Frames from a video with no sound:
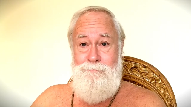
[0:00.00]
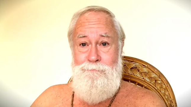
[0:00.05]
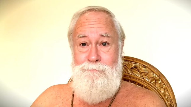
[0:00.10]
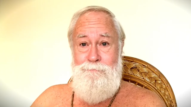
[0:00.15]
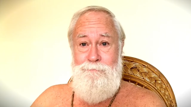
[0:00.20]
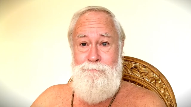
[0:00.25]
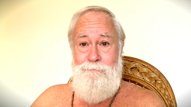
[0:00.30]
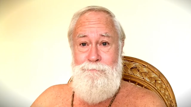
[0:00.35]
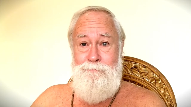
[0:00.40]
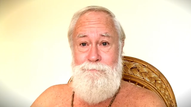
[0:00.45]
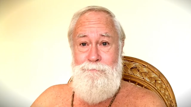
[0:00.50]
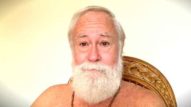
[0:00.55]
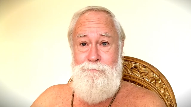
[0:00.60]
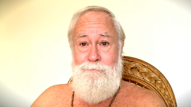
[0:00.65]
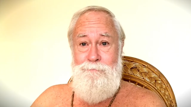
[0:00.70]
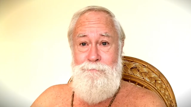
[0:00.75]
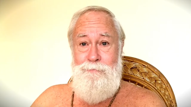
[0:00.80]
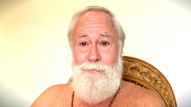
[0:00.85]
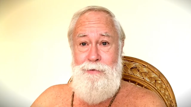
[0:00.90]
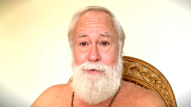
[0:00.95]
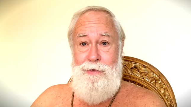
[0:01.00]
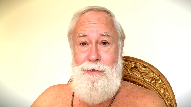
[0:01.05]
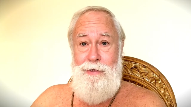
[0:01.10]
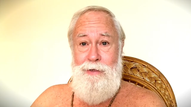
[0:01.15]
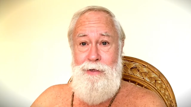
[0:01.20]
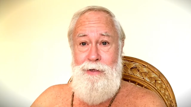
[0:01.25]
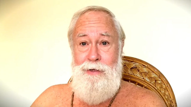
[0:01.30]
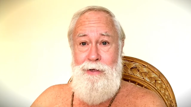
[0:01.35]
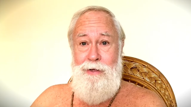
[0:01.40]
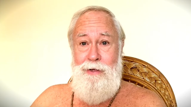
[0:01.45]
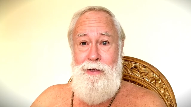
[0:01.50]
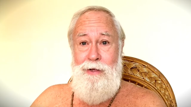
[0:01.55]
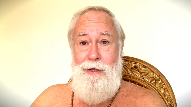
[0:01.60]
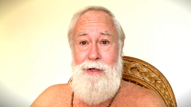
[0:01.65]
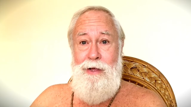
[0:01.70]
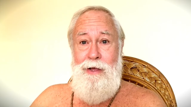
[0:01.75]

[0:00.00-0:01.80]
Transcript: (no one is talking)